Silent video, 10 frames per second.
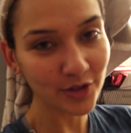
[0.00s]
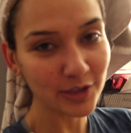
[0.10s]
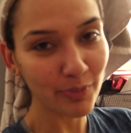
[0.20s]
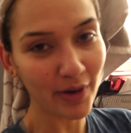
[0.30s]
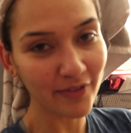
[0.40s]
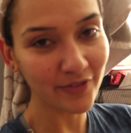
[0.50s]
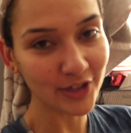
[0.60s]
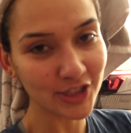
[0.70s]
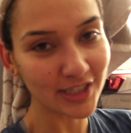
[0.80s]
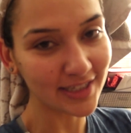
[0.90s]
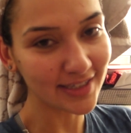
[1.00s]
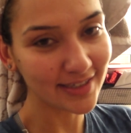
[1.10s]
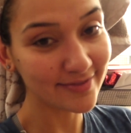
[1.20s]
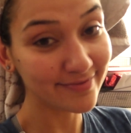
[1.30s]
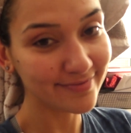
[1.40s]
Chris Brown version.
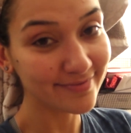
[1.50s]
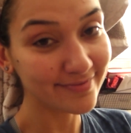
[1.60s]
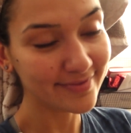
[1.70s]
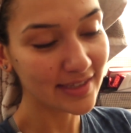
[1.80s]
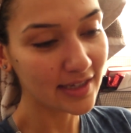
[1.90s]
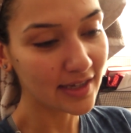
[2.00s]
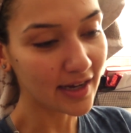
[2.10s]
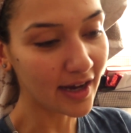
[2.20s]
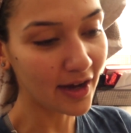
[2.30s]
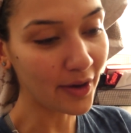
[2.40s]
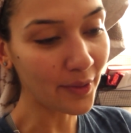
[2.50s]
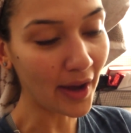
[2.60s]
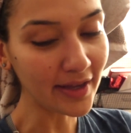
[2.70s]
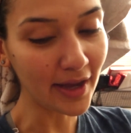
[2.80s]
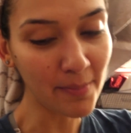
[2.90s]
Uh,
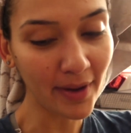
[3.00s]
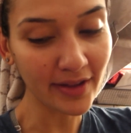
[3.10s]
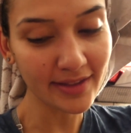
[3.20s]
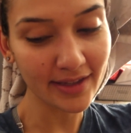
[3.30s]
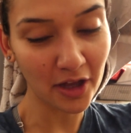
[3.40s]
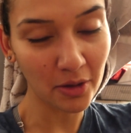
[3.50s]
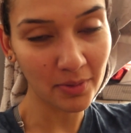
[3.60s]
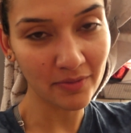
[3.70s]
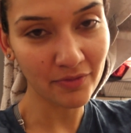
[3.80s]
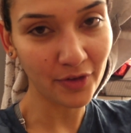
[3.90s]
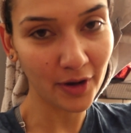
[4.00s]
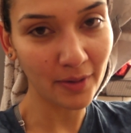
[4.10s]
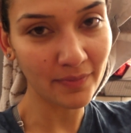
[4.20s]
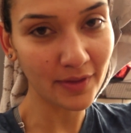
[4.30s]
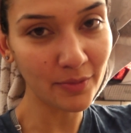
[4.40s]
I, I bought the album
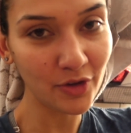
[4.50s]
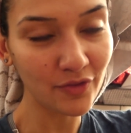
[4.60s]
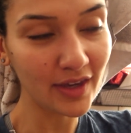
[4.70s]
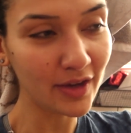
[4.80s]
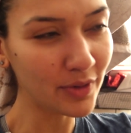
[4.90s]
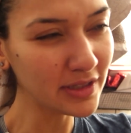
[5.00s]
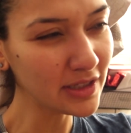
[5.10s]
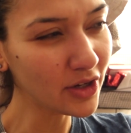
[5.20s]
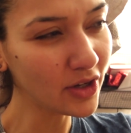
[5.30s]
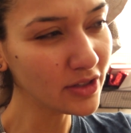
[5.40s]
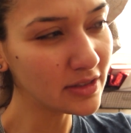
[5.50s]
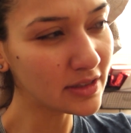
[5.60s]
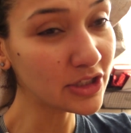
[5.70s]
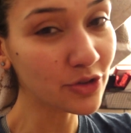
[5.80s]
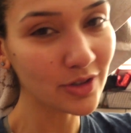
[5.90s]
from the movie, what is it called?
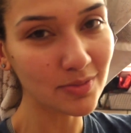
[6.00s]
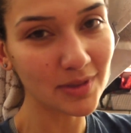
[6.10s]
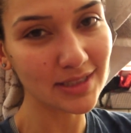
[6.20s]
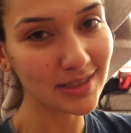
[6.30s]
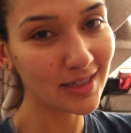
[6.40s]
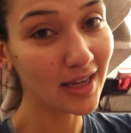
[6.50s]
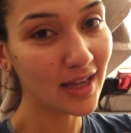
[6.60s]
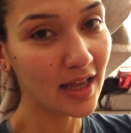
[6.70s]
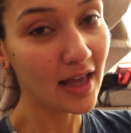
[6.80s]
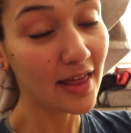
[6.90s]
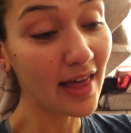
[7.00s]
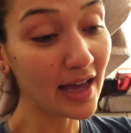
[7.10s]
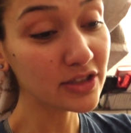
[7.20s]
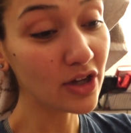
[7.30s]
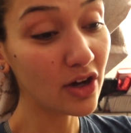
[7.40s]
This Christmas.
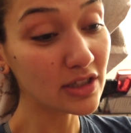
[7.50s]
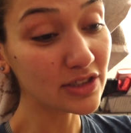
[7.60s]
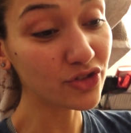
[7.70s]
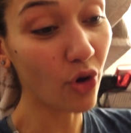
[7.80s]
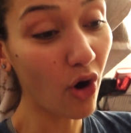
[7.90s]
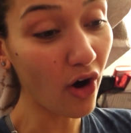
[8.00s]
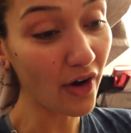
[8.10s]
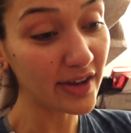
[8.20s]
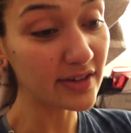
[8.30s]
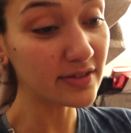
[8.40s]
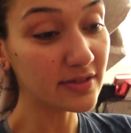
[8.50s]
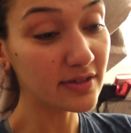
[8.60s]
That song is toy.